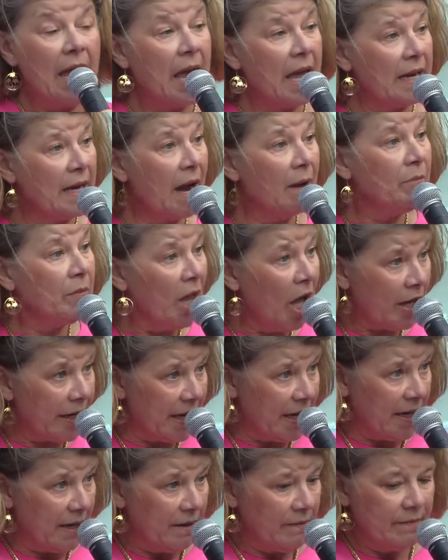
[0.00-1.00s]
And I'm
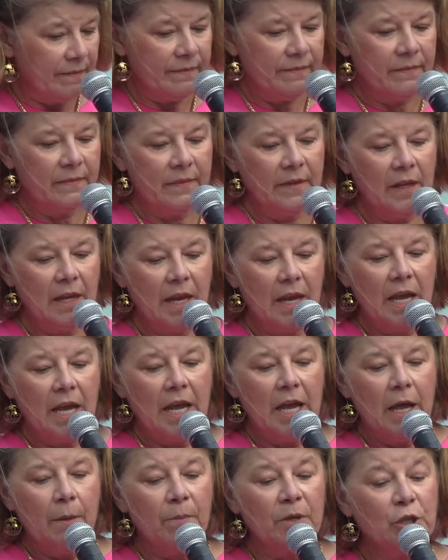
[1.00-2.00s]
lucky.
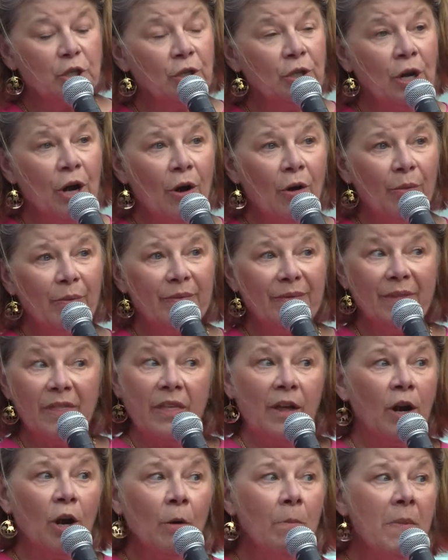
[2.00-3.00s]
But you know,
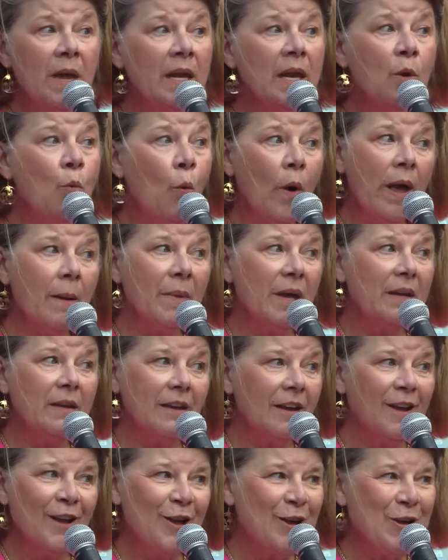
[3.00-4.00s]
there are many women
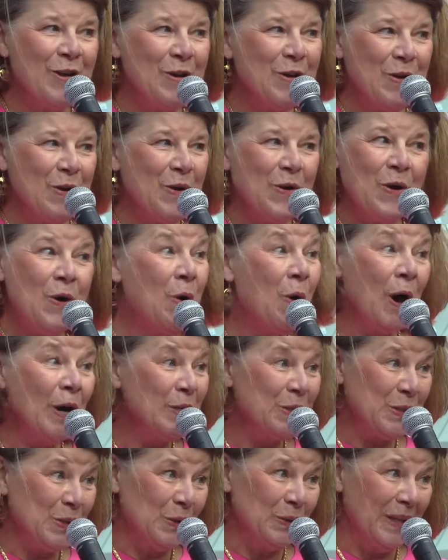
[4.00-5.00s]
who
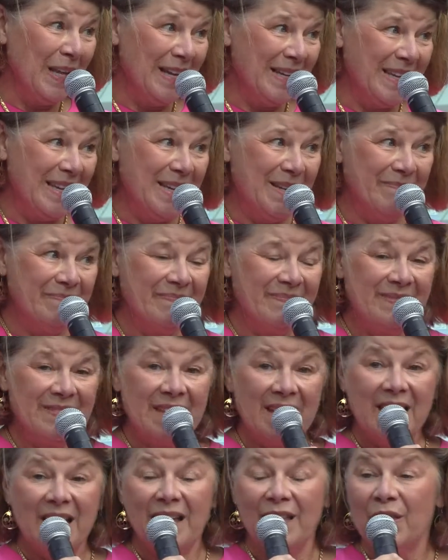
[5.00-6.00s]
aren't so lucky.
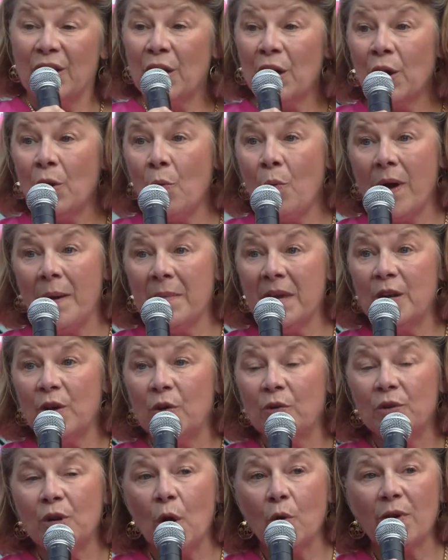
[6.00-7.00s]
There are women
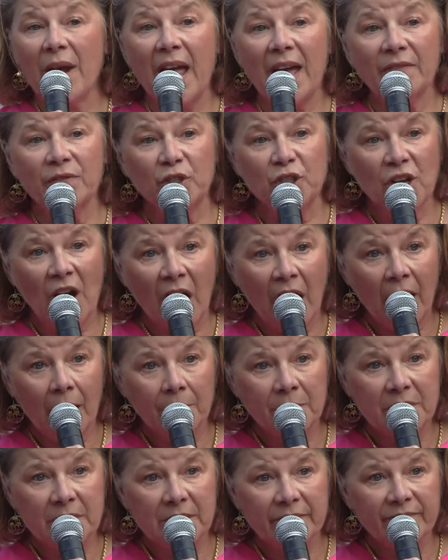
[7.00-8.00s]
who don't have
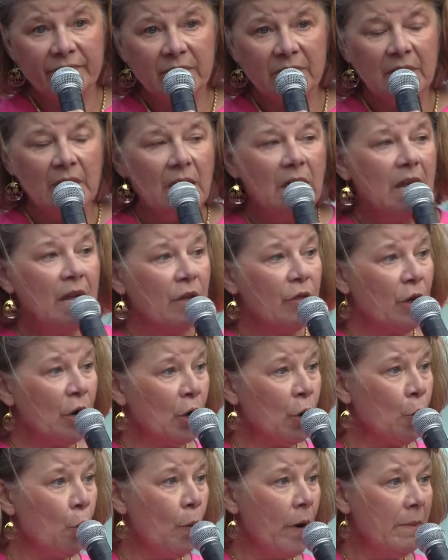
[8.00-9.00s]
jobs.
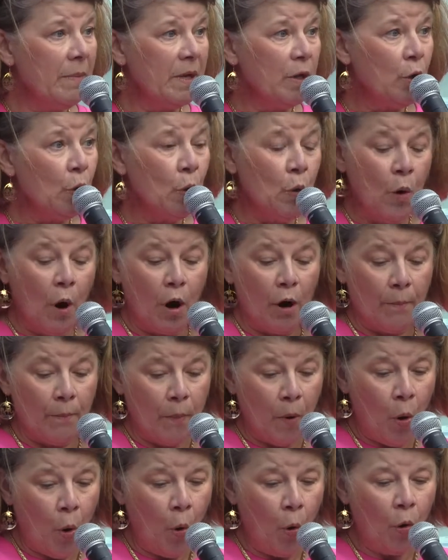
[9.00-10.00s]
There are women who are
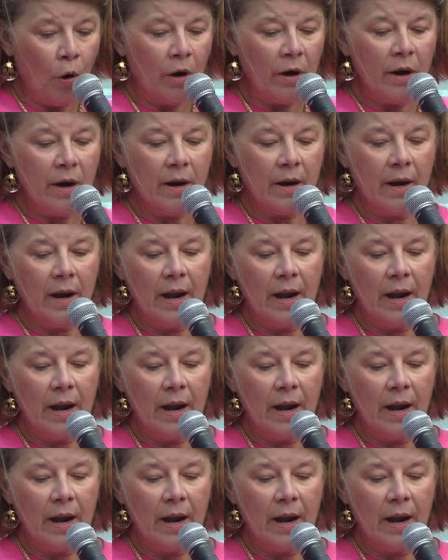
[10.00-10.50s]
poor.